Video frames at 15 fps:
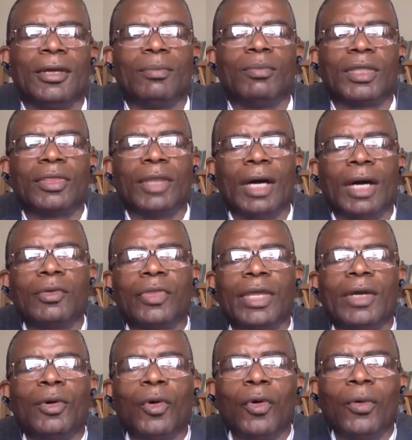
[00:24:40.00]
But now
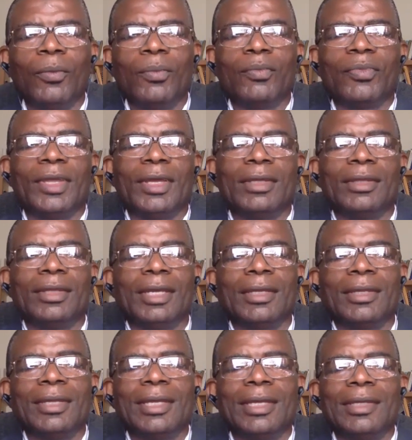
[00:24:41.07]
they're home.
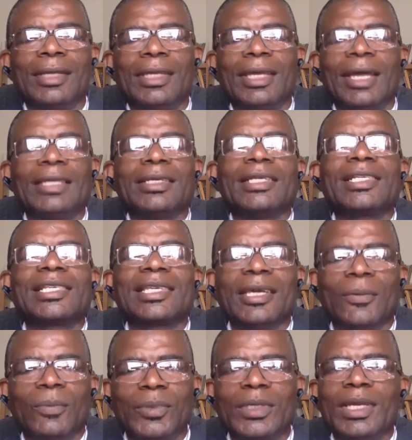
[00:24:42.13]
They can't
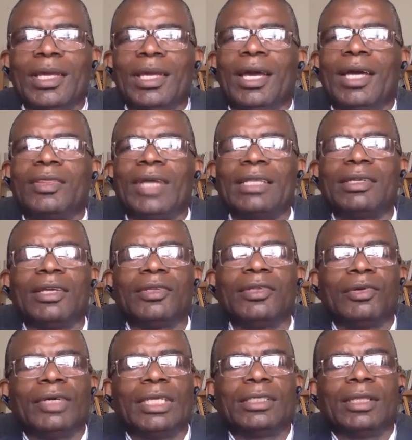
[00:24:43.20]
escape. And that can
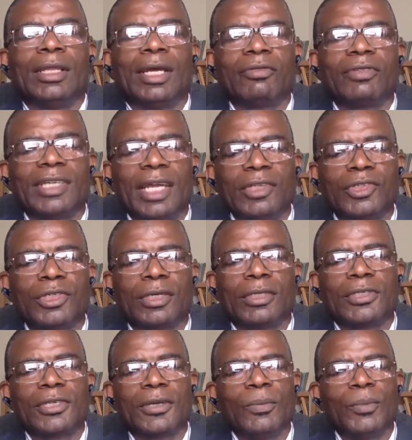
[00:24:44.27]
create a lot of tension,
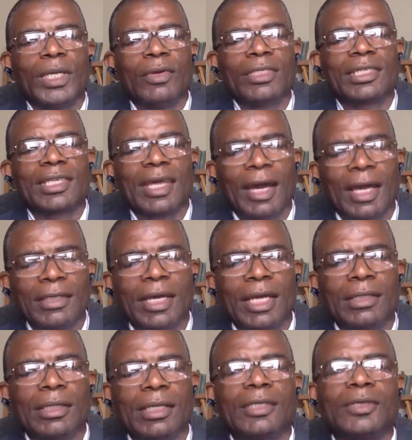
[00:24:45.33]
and some parents can't
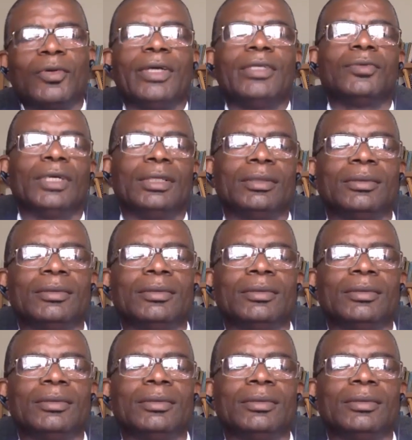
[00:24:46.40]
handle that quite well.